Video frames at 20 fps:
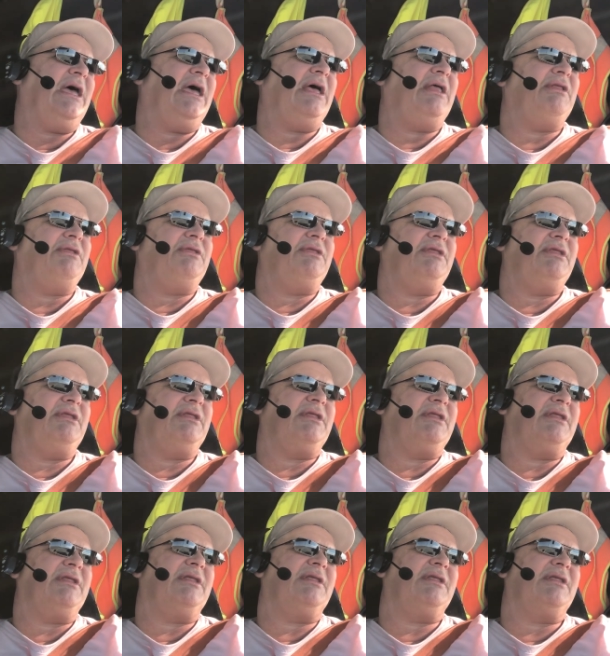And,
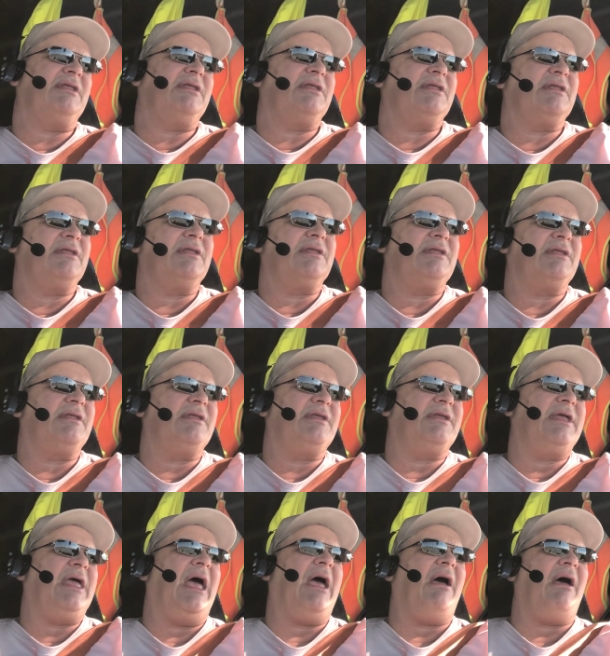
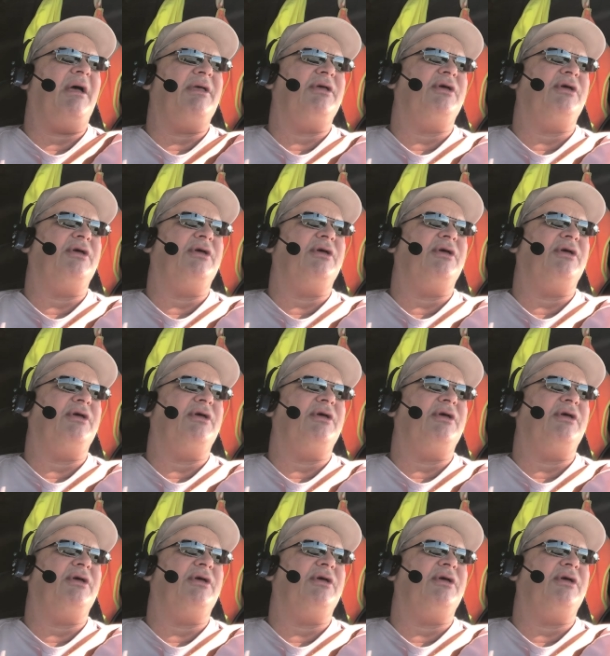yeah,